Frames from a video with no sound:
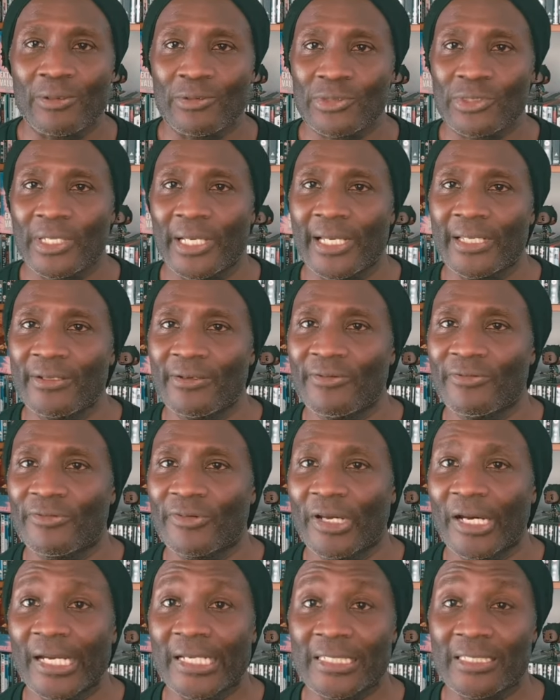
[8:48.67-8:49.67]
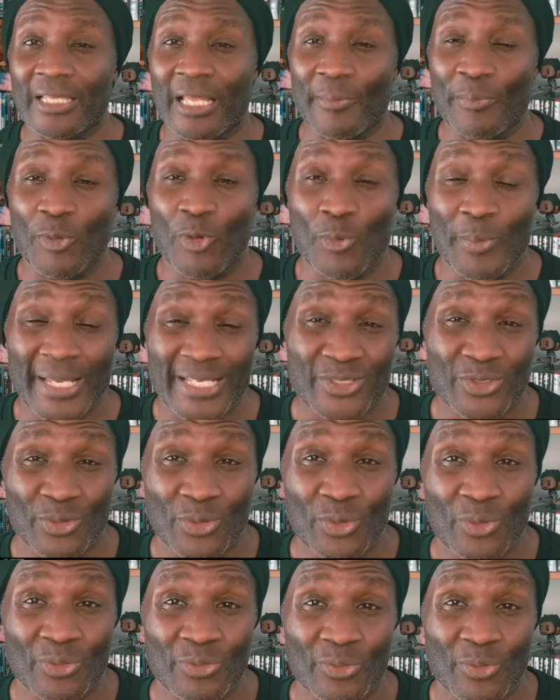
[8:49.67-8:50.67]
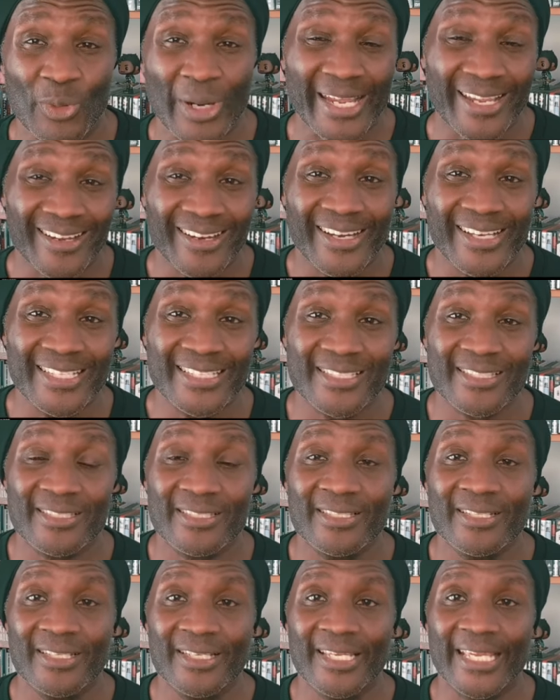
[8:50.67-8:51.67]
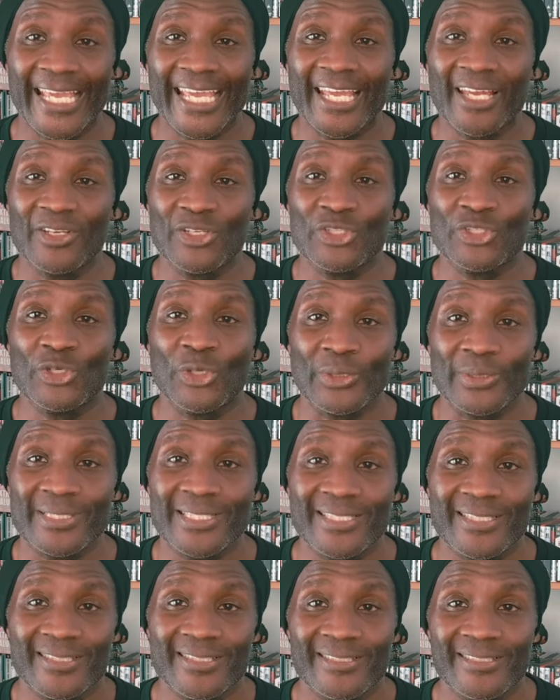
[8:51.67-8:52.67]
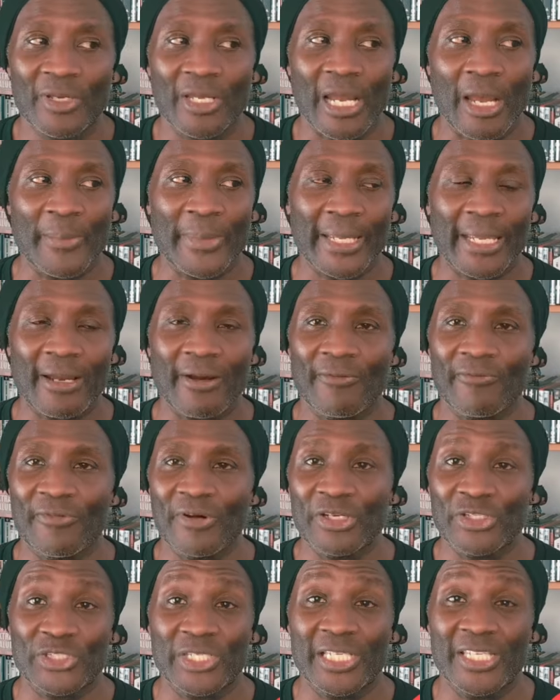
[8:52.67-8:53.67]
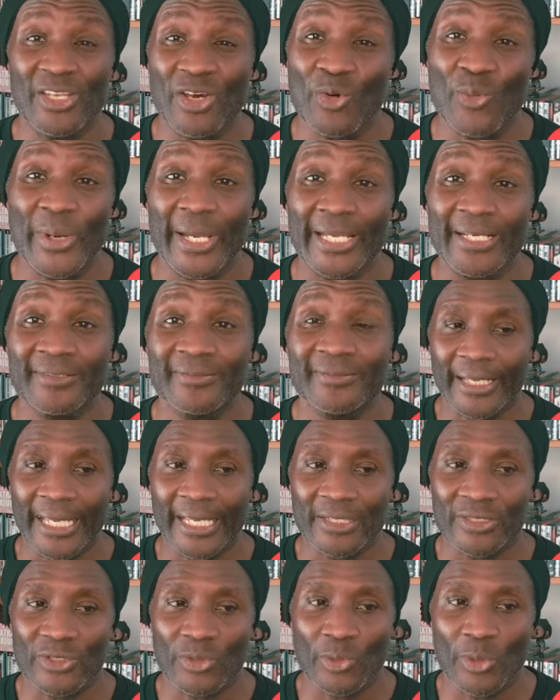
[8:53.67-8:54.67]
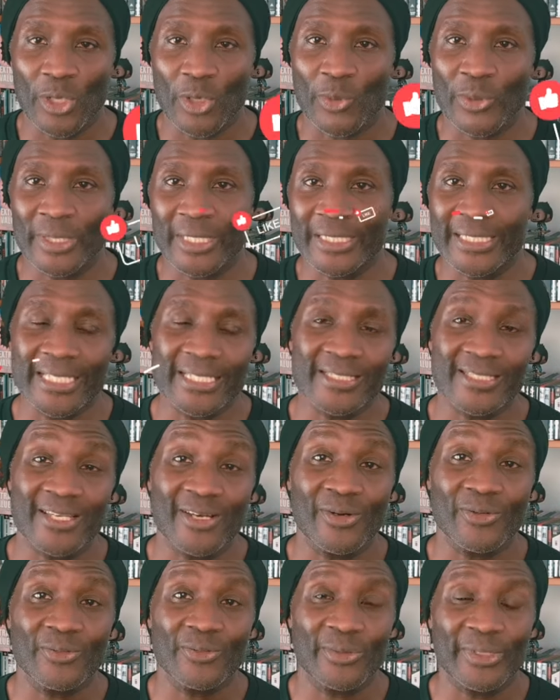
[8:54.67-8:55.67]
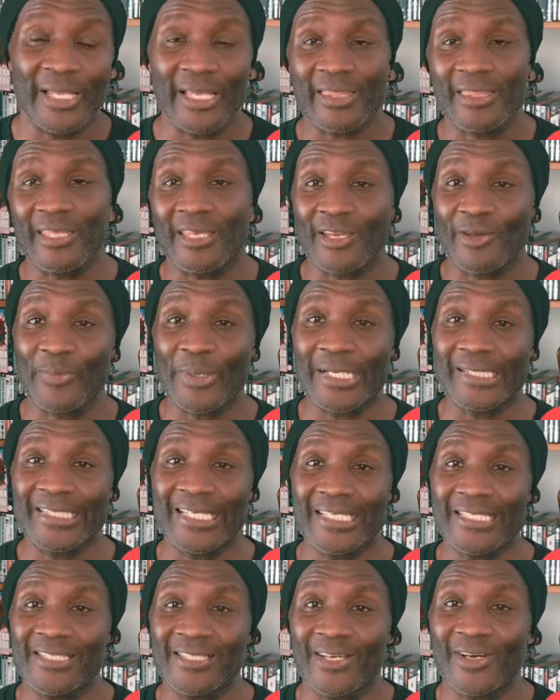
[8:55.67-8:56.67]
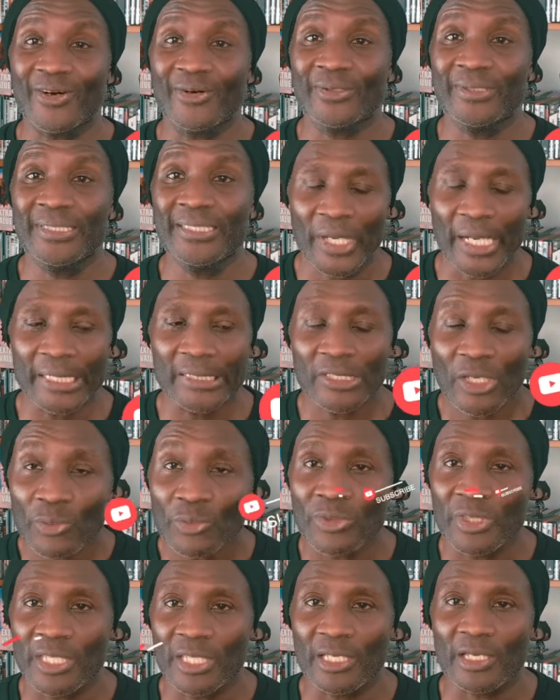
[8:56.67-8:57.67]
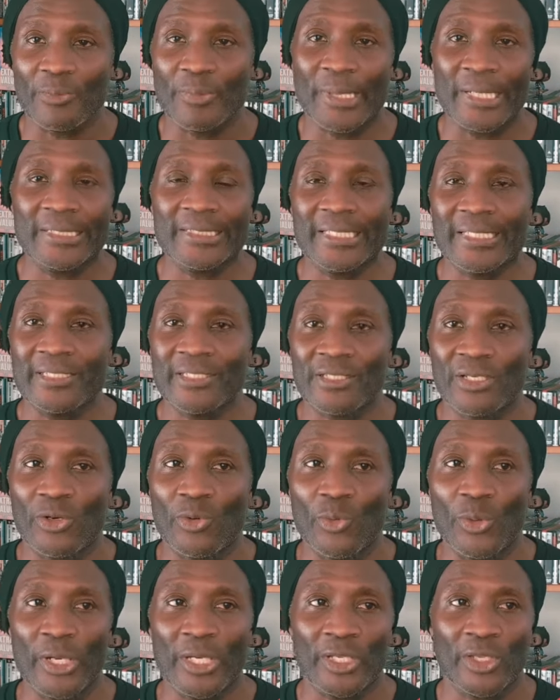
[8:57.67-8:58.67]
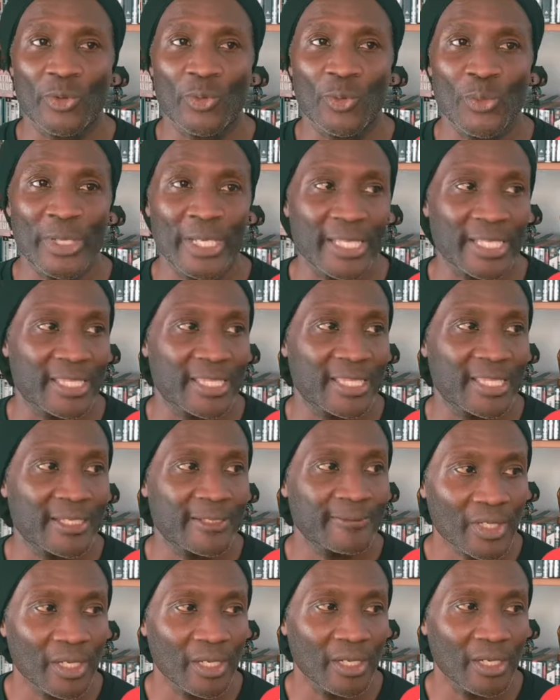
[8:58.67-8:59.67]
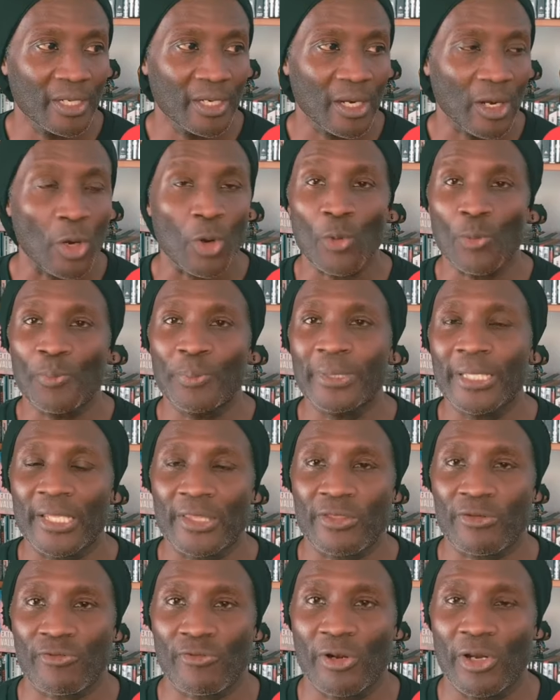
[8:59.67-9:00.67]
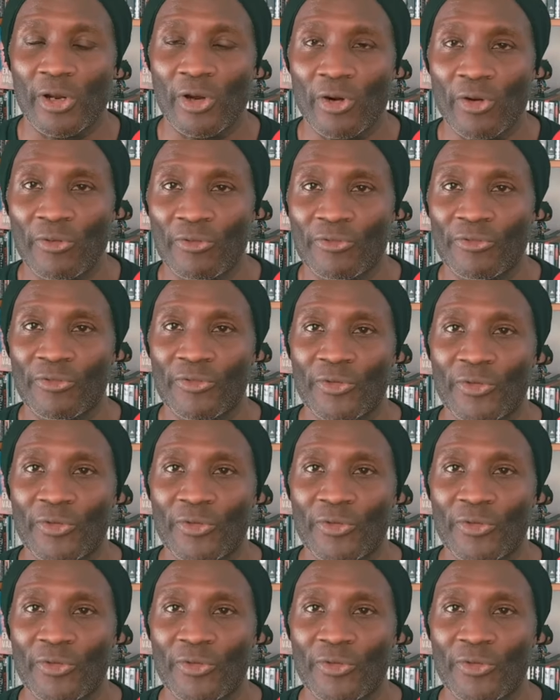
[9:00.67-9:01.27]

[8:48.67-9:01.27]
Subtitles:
outside of guys like Paul Mescal, white guys, getting a shot, coming out of virtually nowhere, getting to work with a Denzel. When I think about Denzel, I don't think about Denzel working with a whole plethora of